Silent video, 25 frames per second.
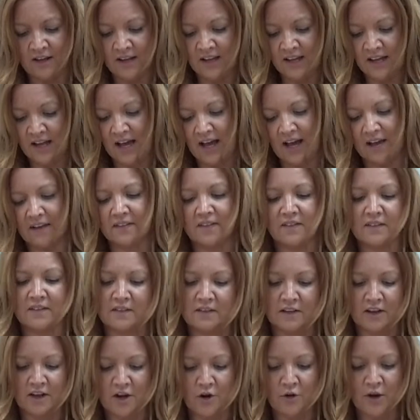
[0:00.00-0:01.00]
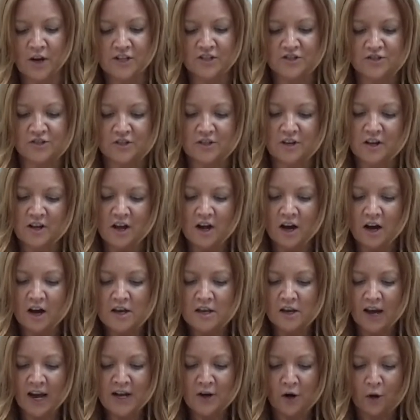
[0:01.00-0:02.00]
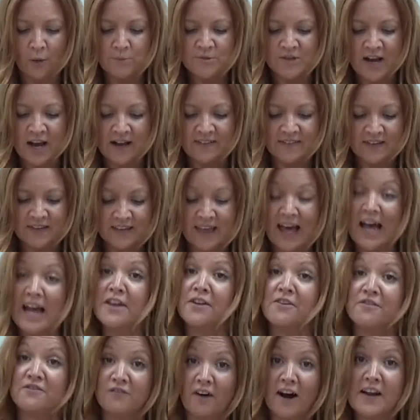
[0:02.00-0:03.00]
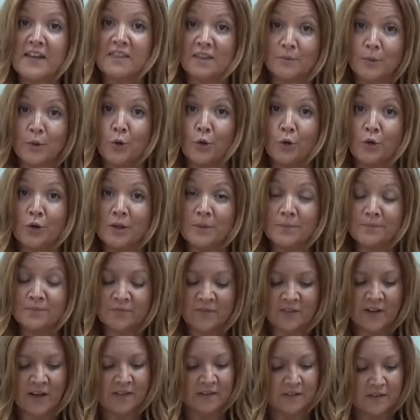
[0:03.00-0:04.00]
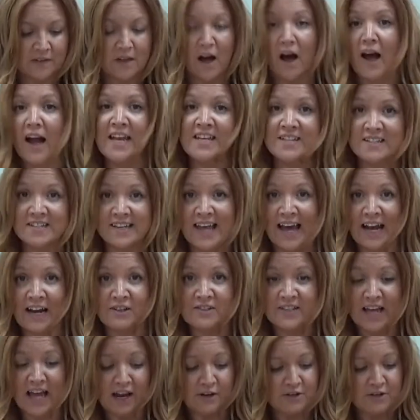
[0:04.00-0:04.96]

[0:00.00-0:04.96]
It has a question, 9 objects, can you find them all? So that's 9 to count